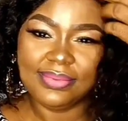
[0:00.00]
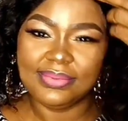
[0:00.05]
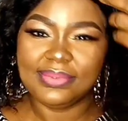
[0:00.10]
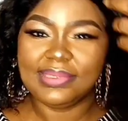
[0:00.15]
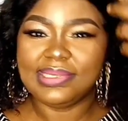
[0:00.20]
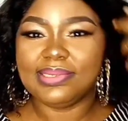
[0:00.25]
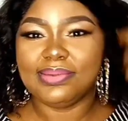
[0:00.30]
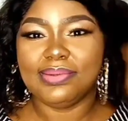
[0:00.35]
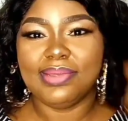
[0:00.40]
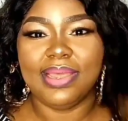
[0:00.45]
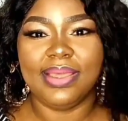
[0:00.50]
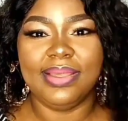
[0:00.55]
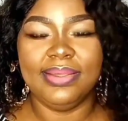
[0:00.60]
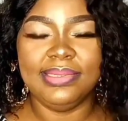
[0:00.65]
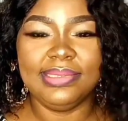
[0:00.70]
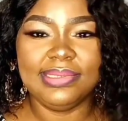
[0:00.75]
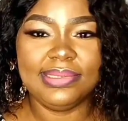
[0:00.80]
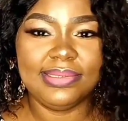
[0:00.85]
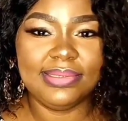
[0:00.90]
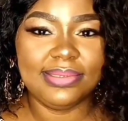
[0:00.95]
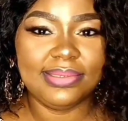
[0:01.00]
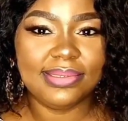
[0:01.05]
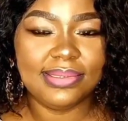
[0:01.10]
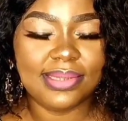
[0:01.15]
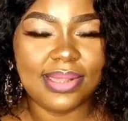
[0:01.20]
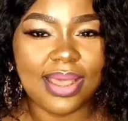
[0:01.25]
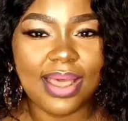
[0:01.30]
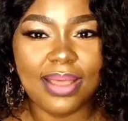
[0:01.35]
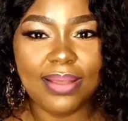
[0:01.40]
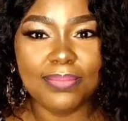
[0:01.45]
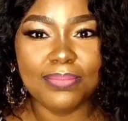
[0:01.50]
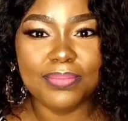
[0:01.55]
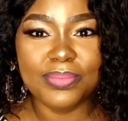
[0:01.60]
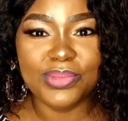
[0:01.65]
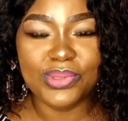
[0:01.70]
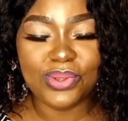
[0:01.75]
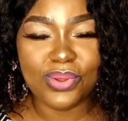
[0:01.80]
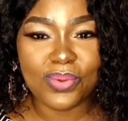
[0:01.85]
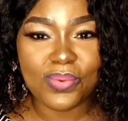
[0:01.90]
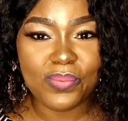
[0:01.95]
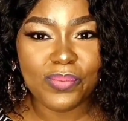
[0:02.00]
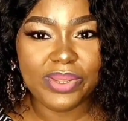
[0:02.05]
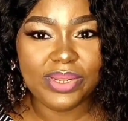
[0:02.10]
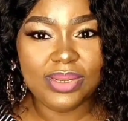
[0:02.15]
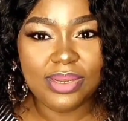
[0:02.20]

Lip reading: So guys, I'm done with